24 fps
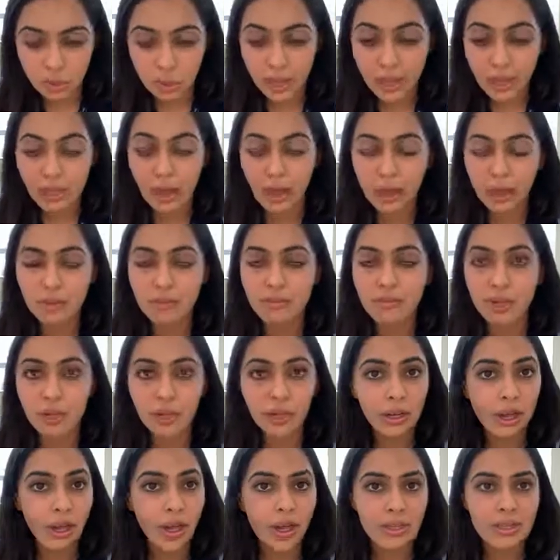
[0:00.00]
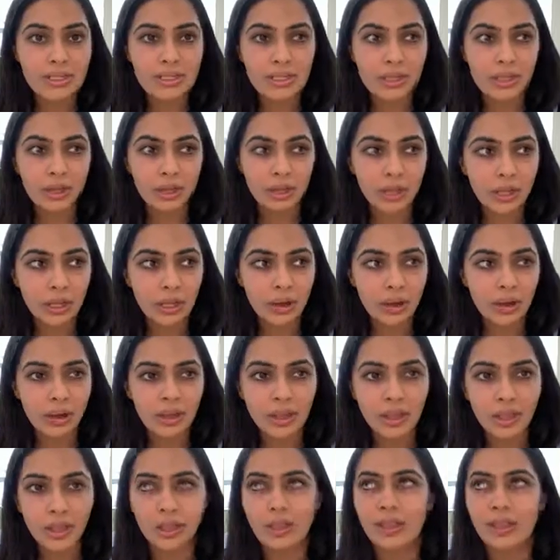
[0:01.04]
I got a very high day rate on it.